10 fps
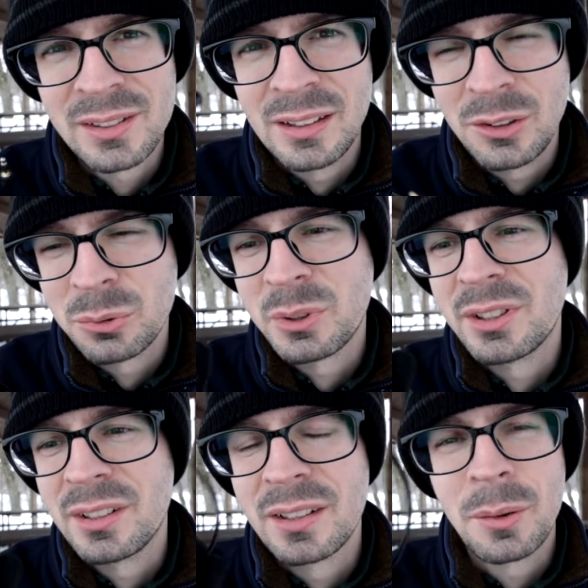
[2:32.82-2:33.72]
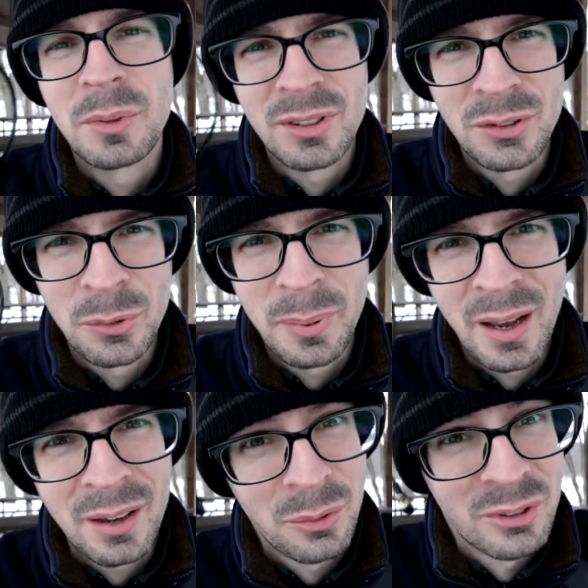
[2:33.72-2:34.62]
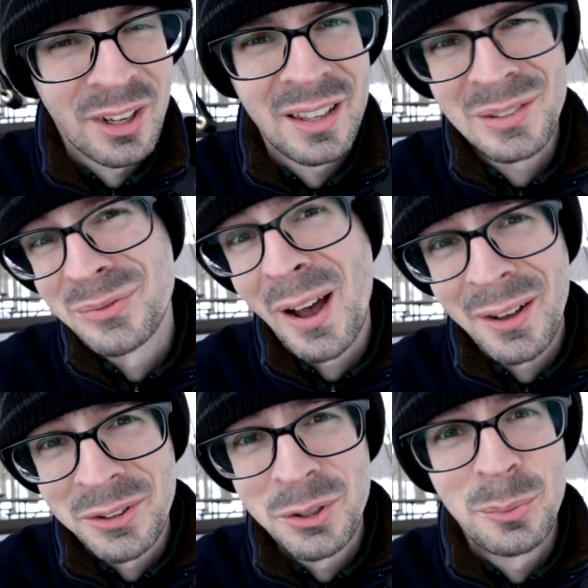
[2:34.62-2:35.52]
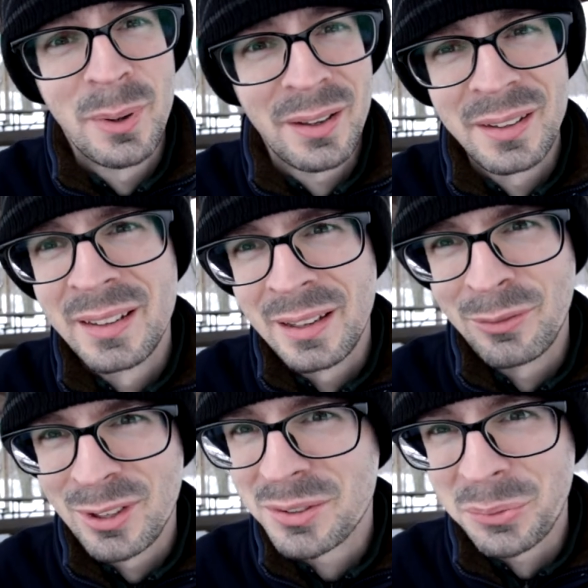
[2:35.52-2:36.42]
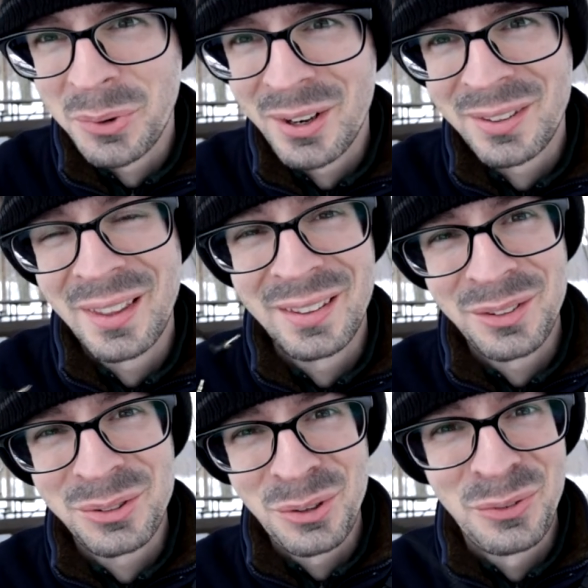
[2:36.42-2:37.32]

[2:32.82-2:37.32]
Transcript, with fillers: Sinloon one did come as a two pack, which I guess value, but if it doesn't work, then there's no